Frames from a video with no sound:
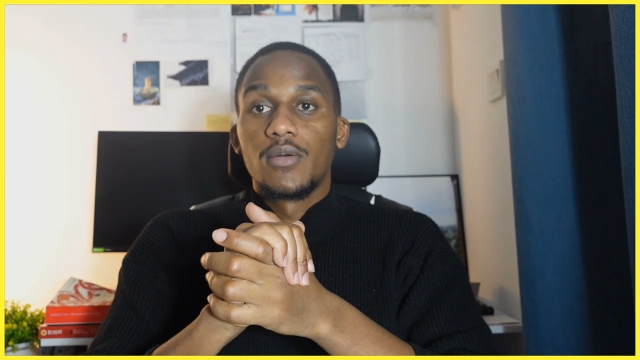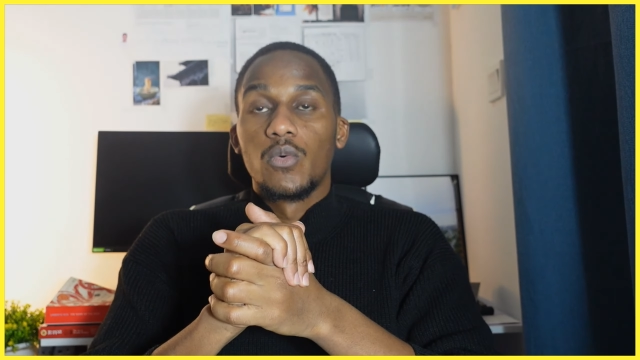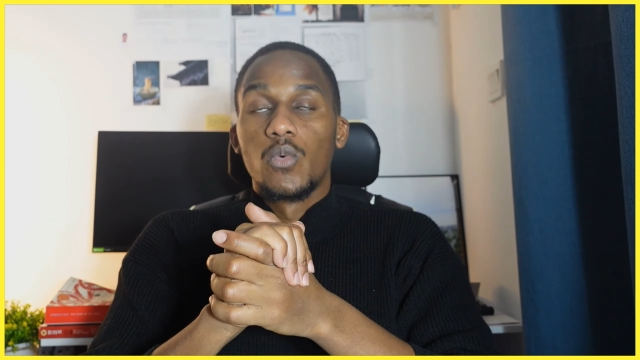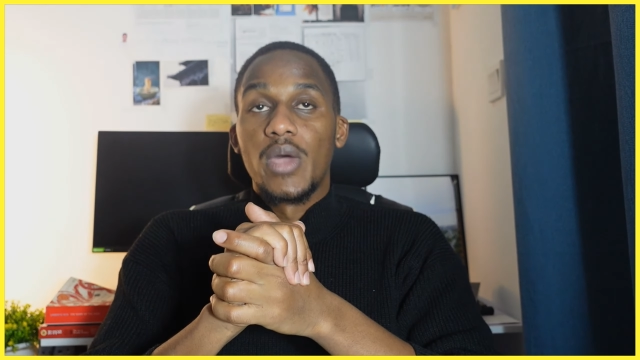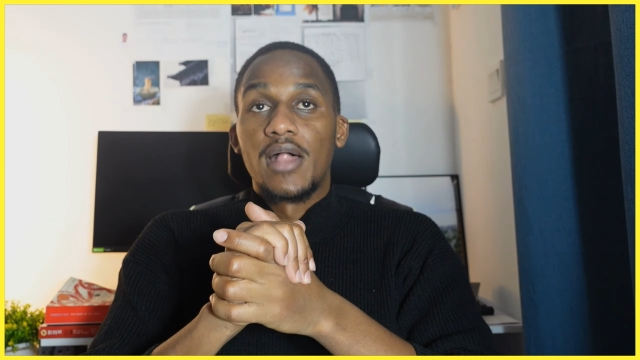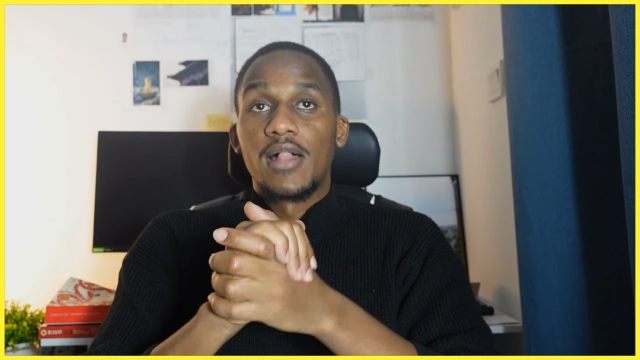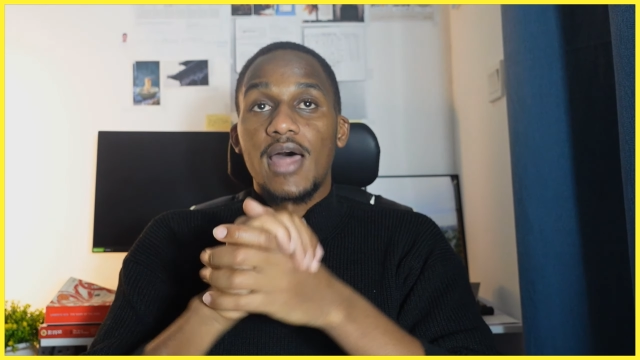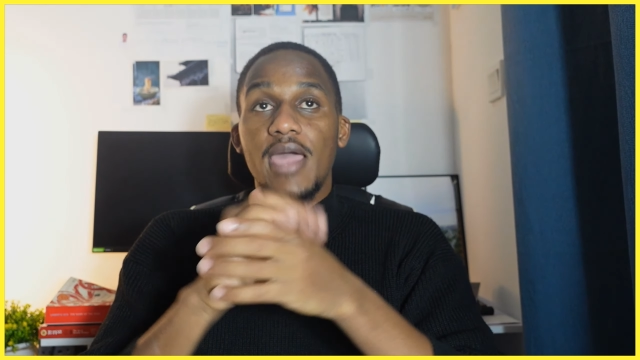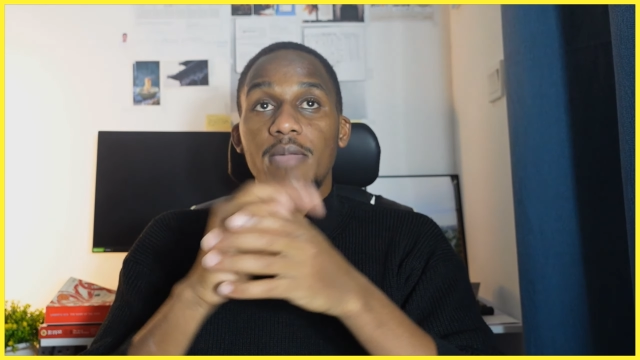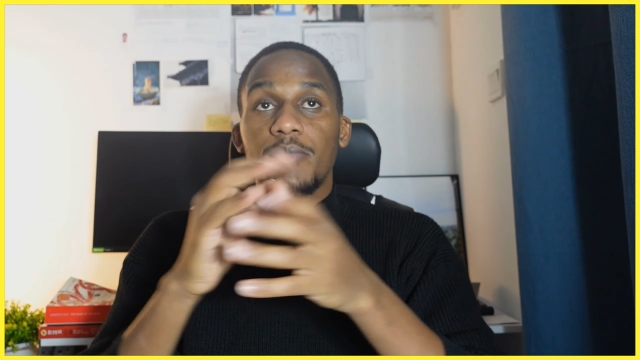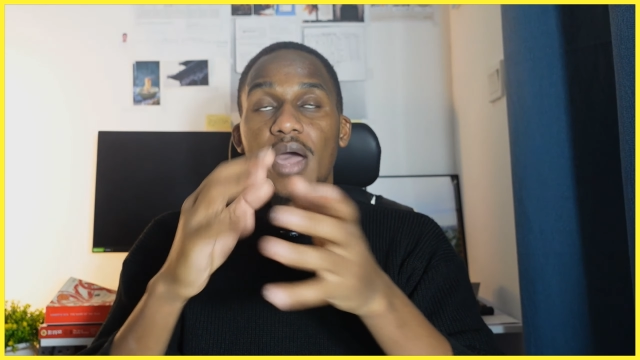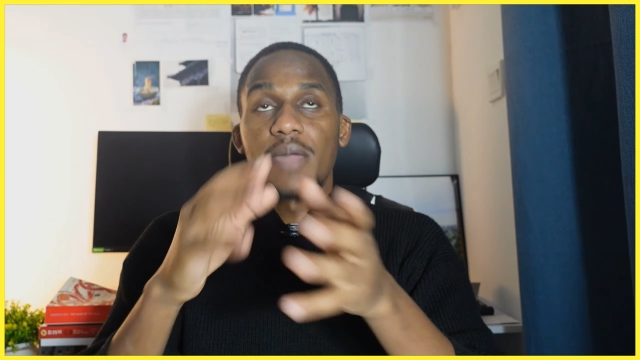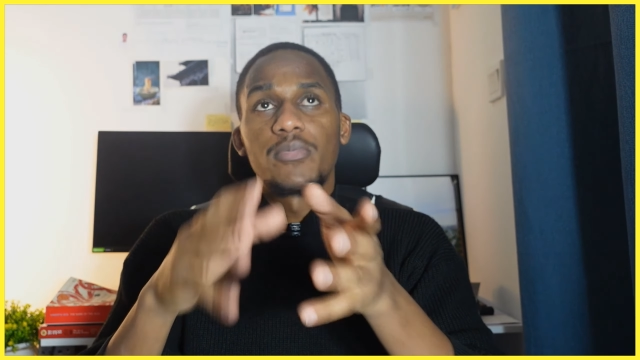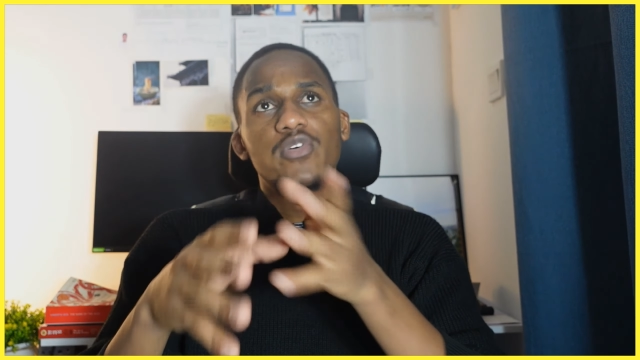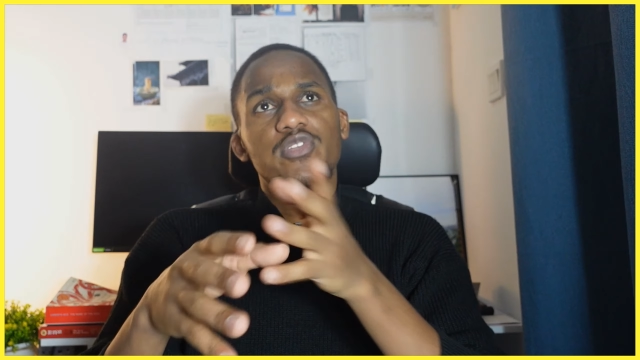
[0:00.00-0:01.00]
Well, I
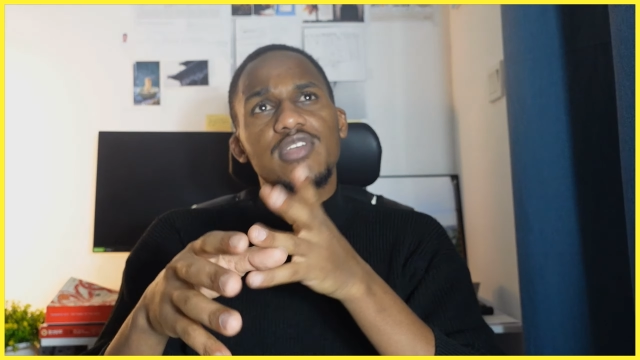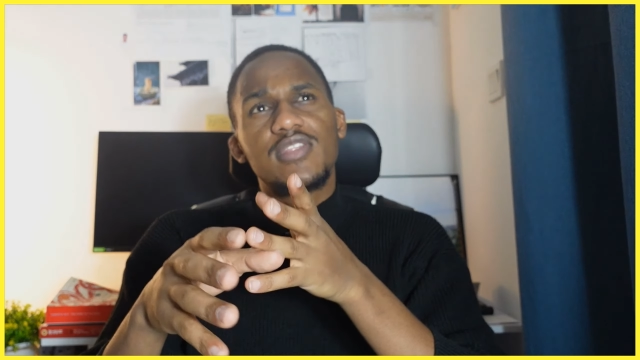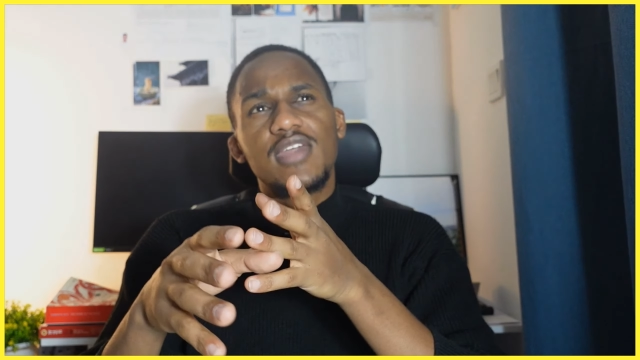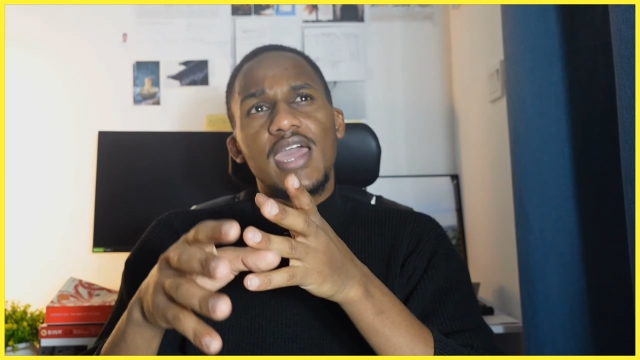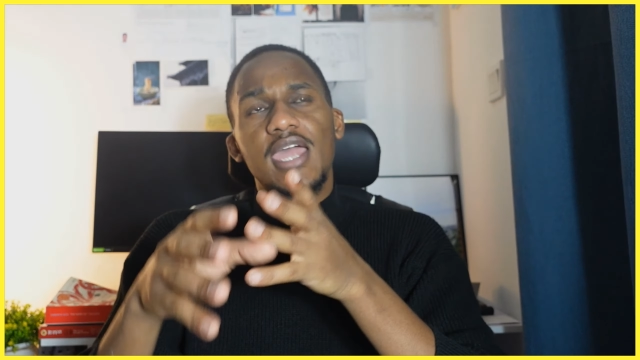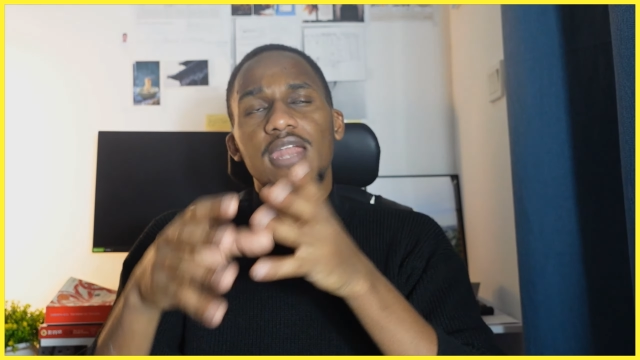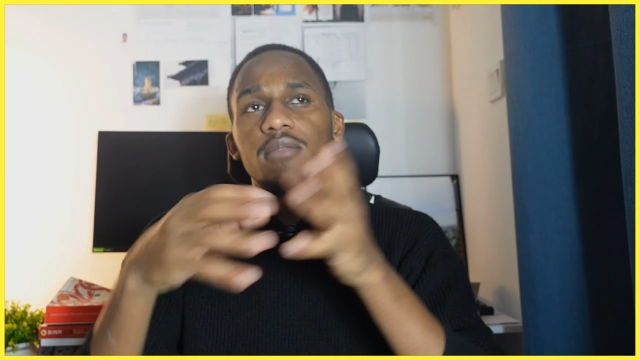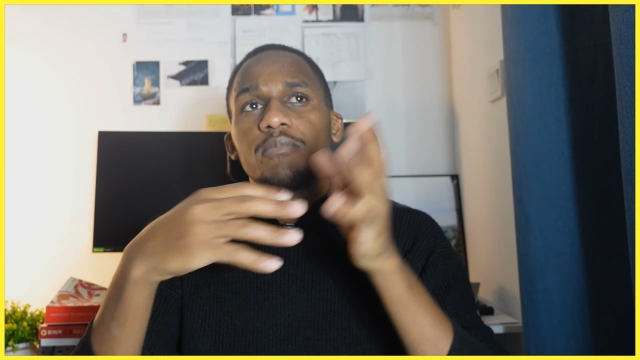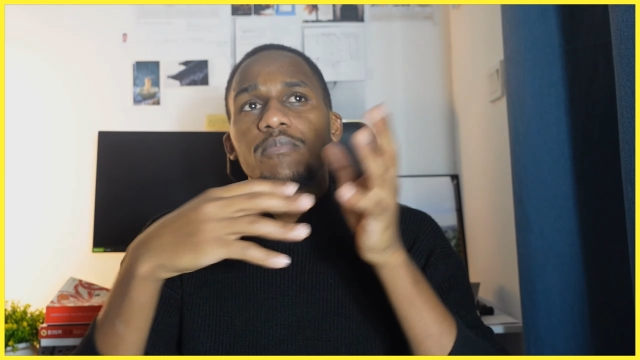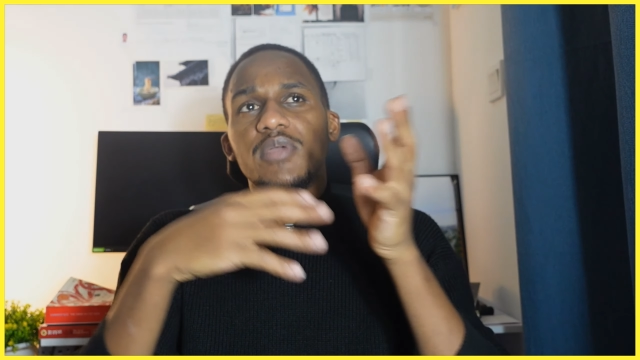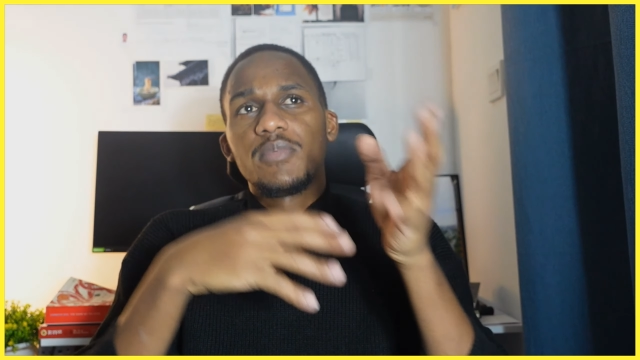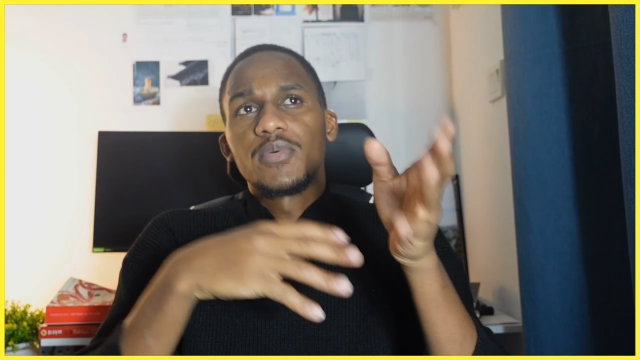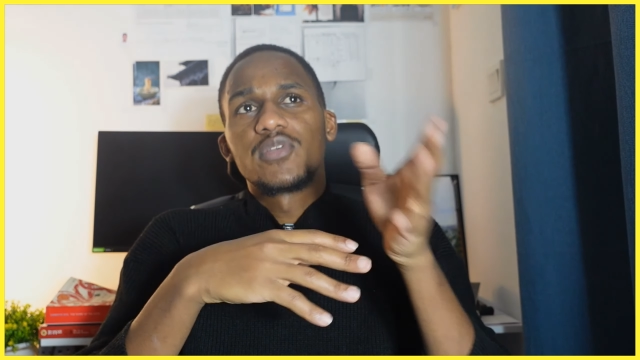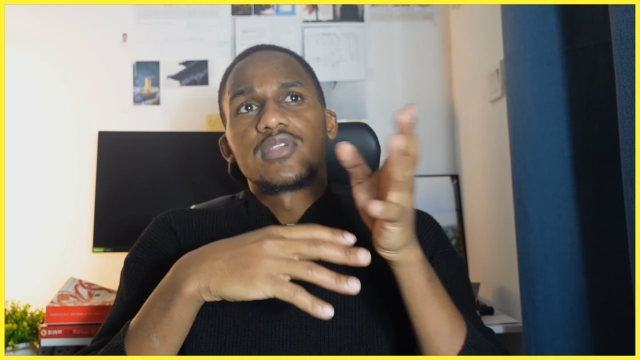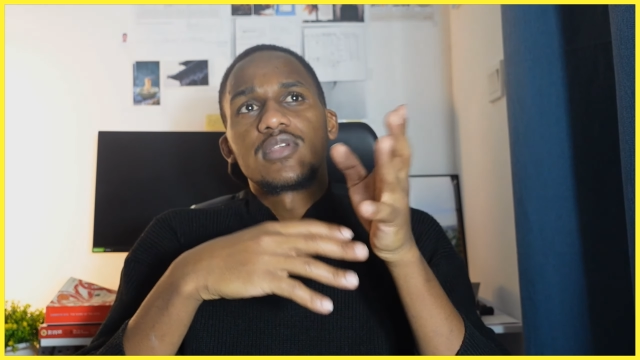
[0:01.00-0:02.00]
posted there, and
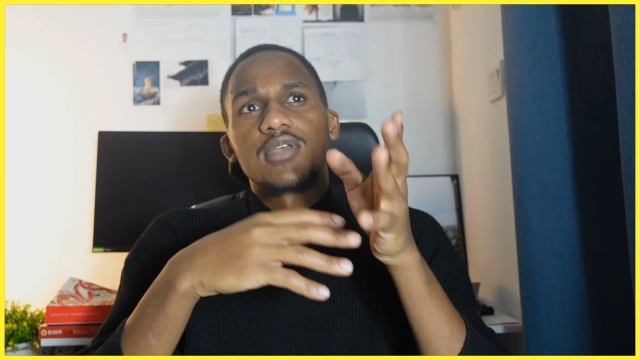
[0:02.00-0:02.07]
people,